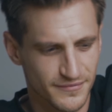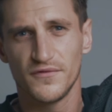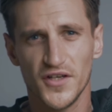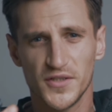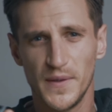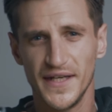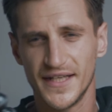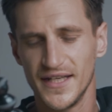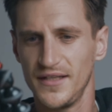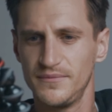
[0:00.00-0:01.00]
First bit of
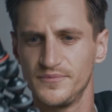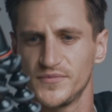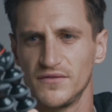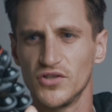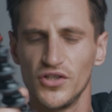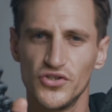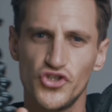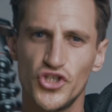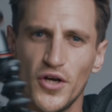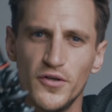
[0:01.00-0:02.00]
gear, I've got the
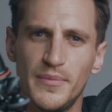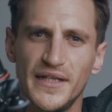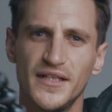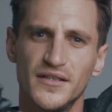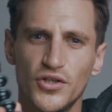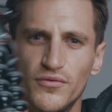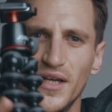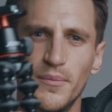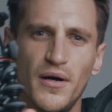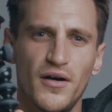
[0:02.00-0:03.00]
Joby
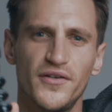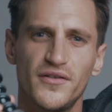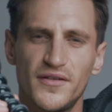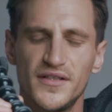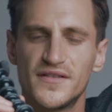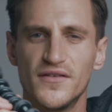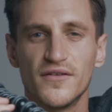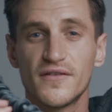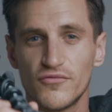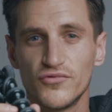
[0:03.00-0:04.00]
GorillaPod. It's the
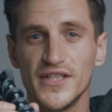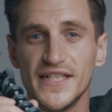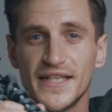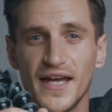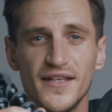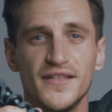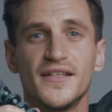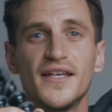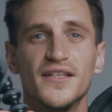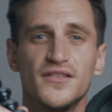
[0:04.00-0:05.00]
3K
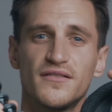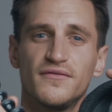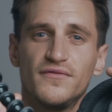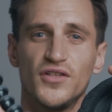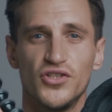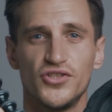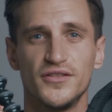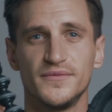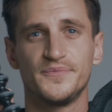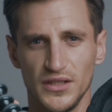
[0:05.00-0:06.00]
kit
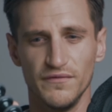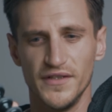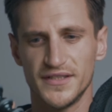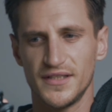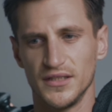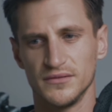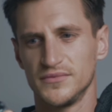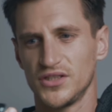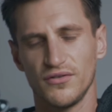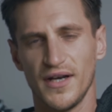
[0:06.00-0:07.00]
version. Love this thing,
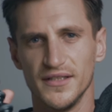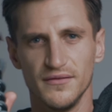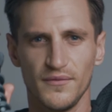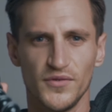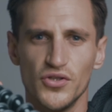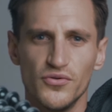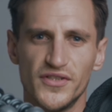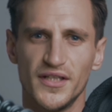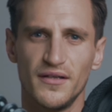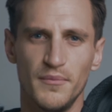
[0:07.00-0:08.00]
it's great. I use
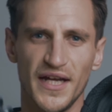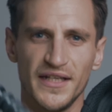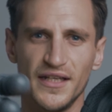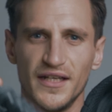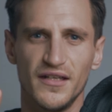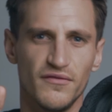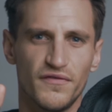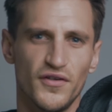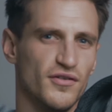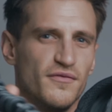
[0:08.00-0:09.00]
it mainly
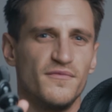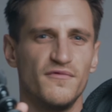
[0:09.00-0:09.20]
for,